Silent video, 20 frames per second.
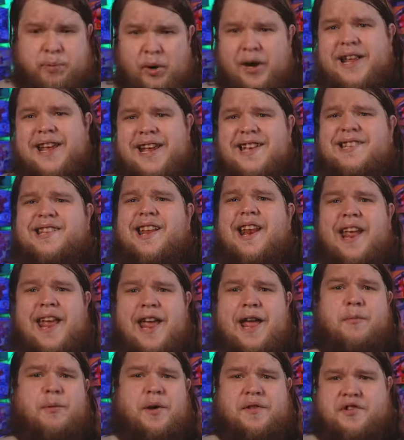is pretty easy
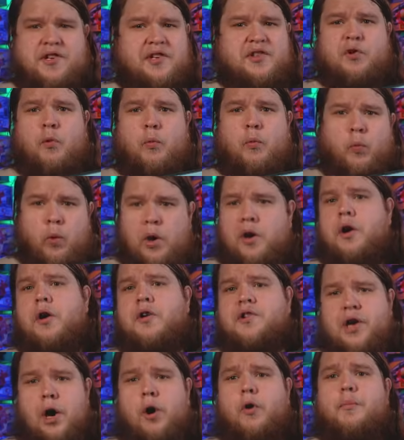to hit with just
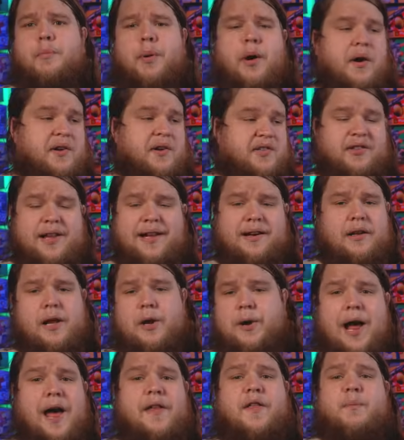Worker's own parts, let
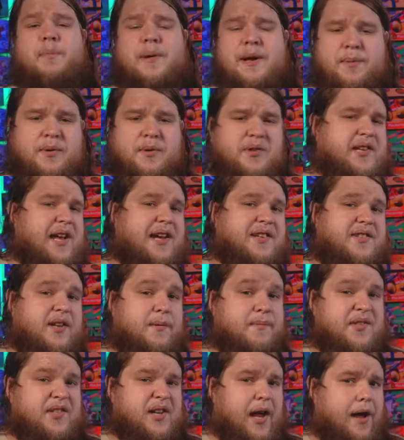alone other people's
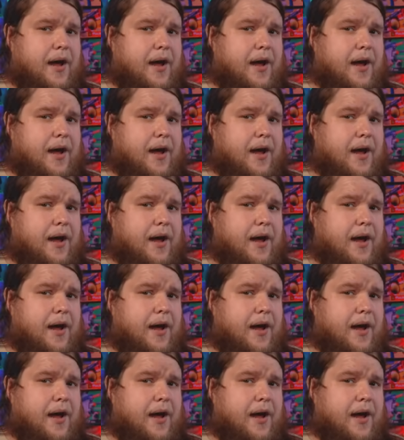custom